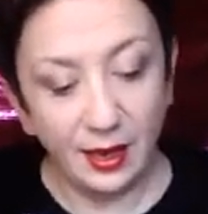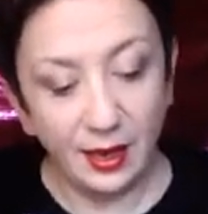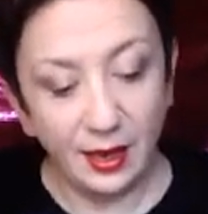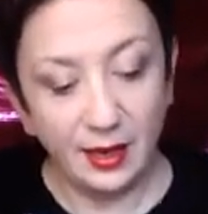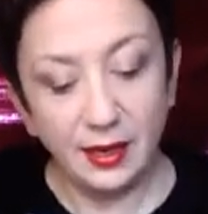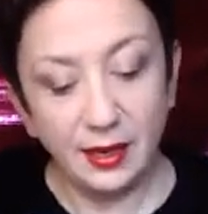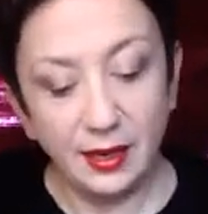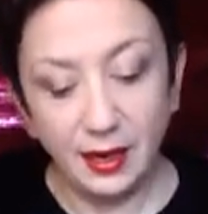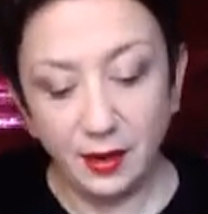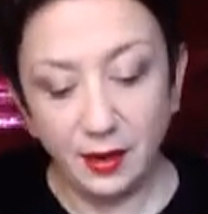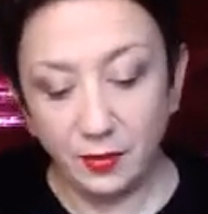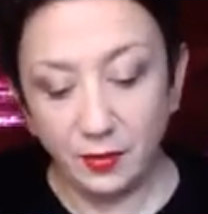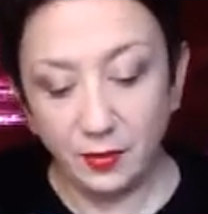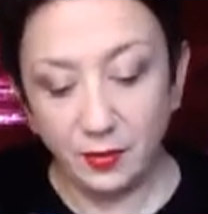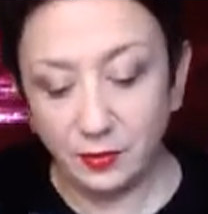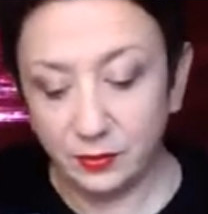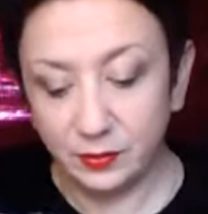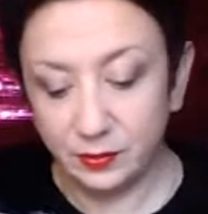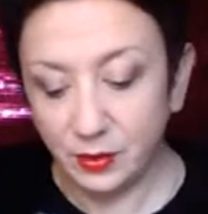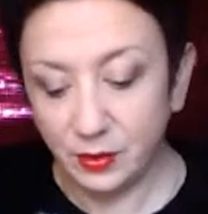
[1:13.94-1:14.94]
and now
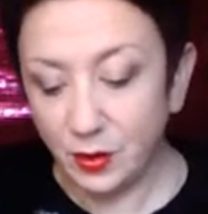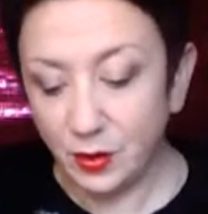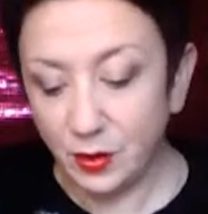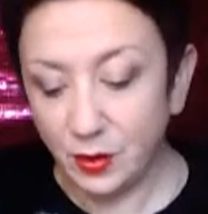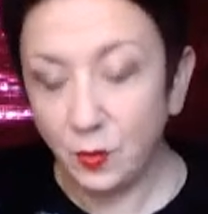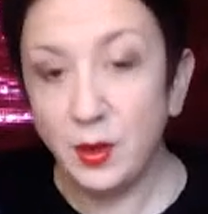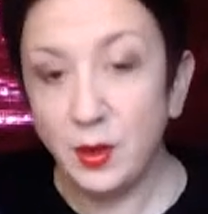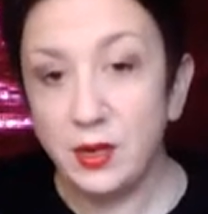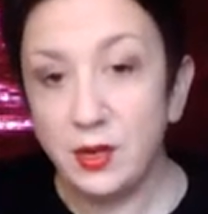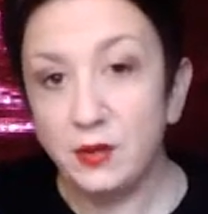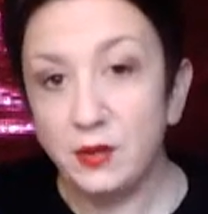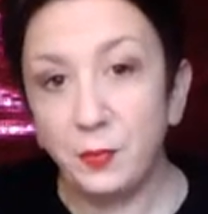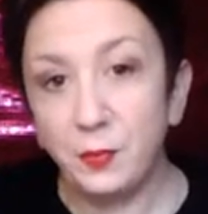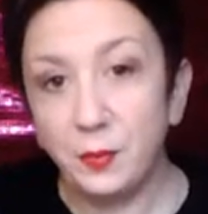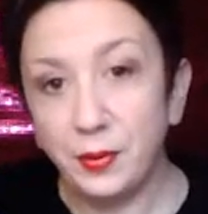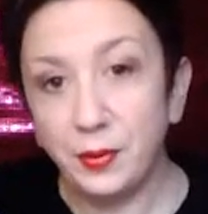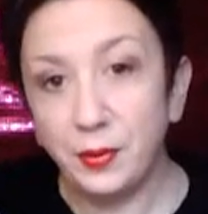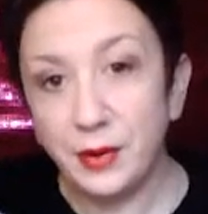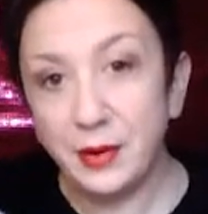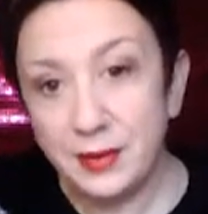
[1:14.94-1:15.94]
when you've
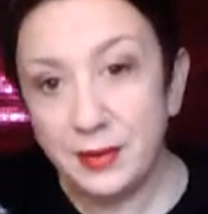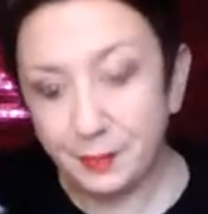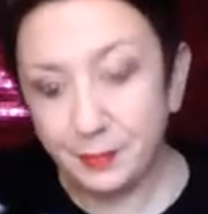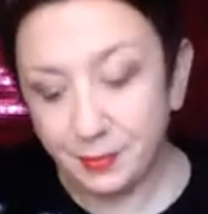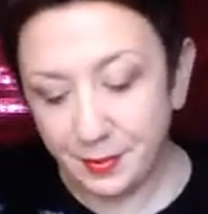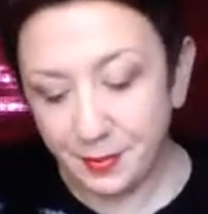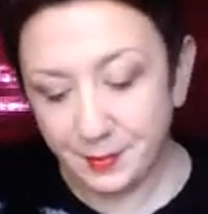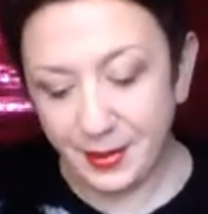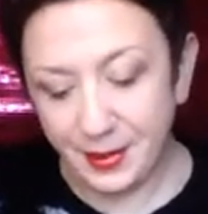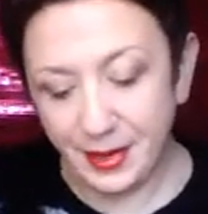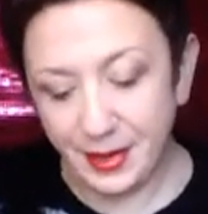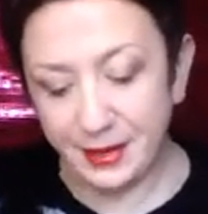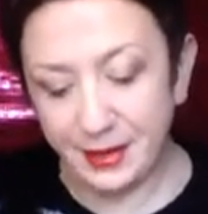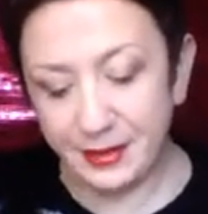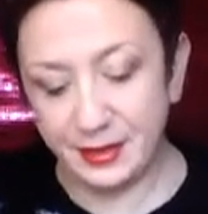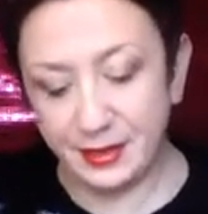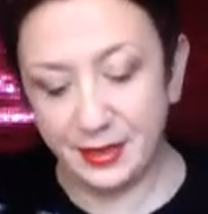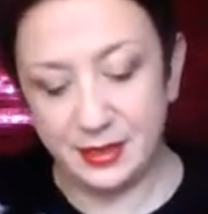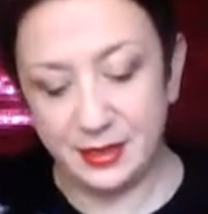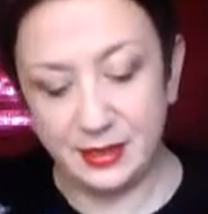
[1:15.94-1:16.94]

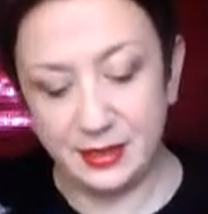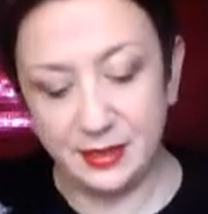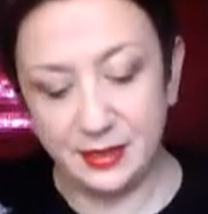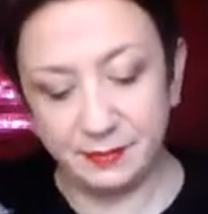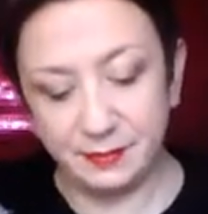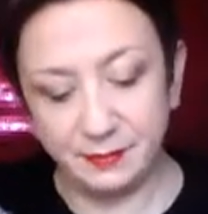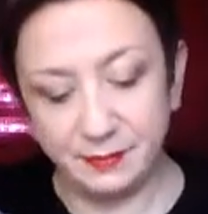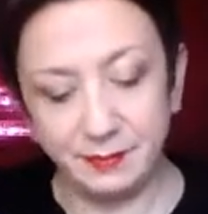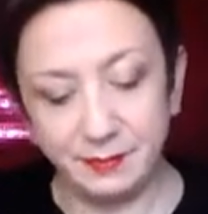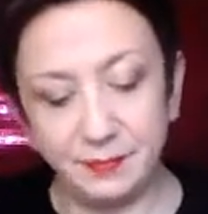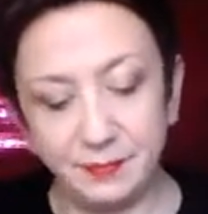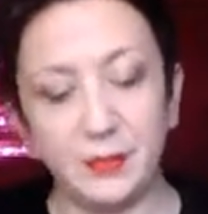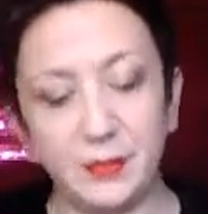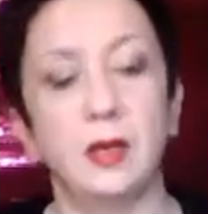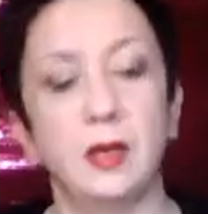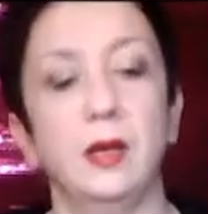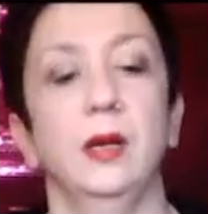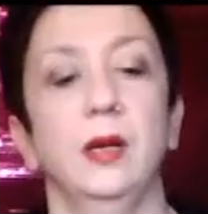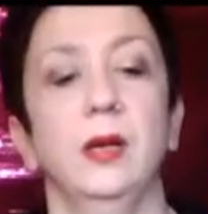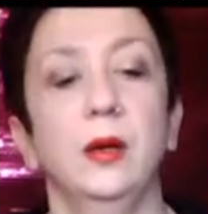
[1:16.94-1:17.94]
pre-prepared these,
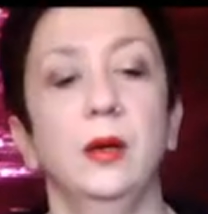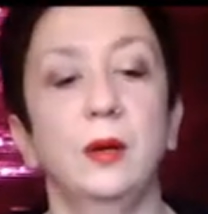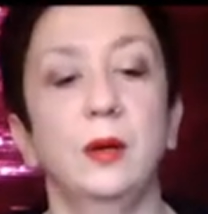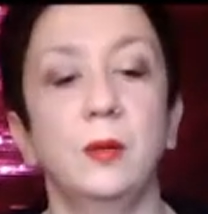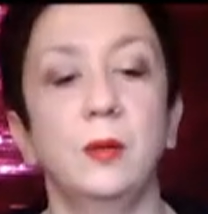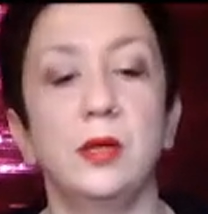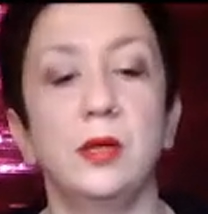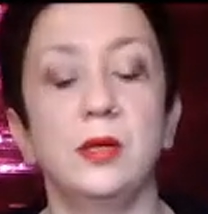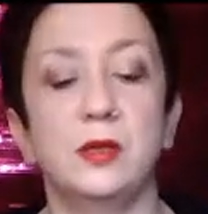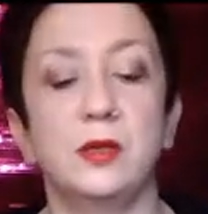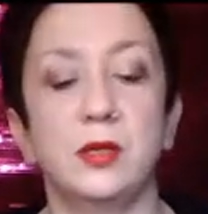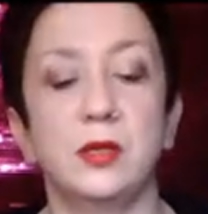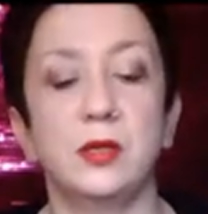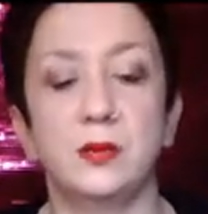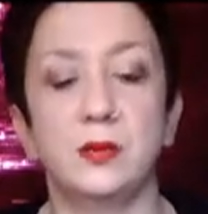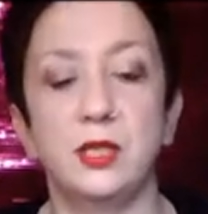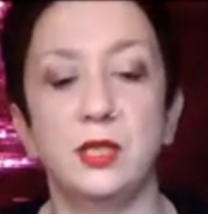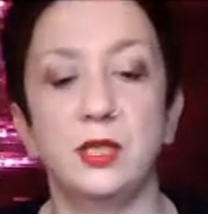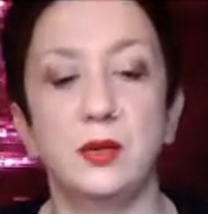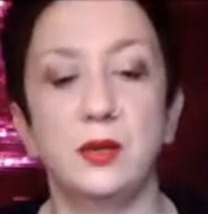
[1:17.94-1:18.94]
what you
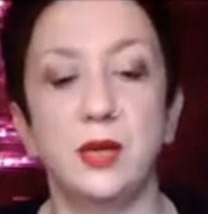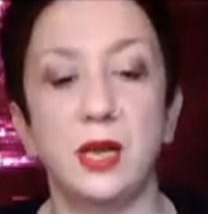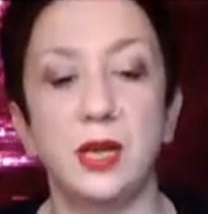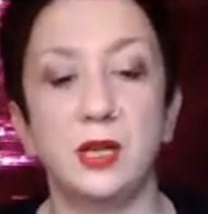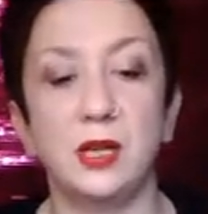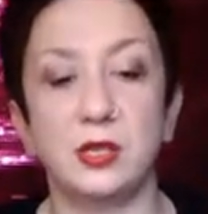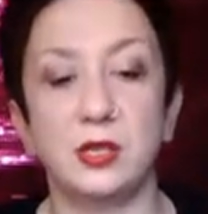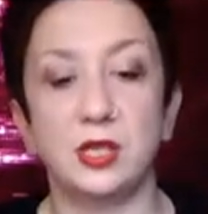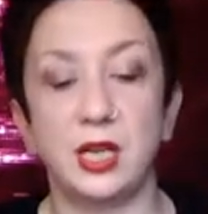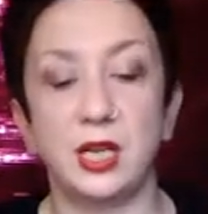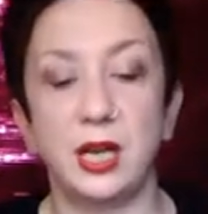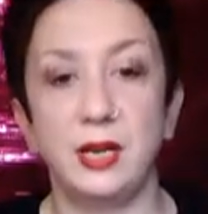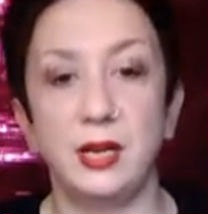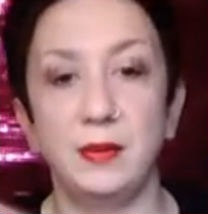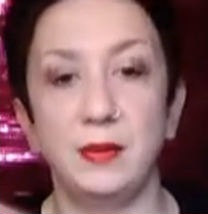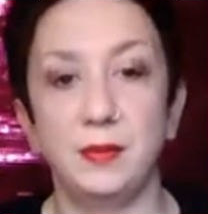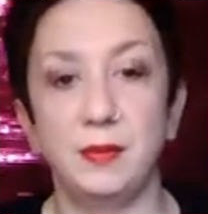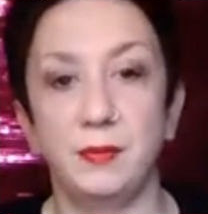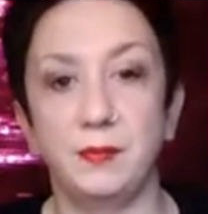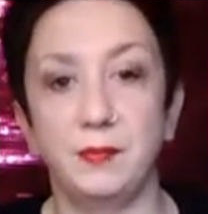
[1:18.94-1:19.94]
do is you get your shape,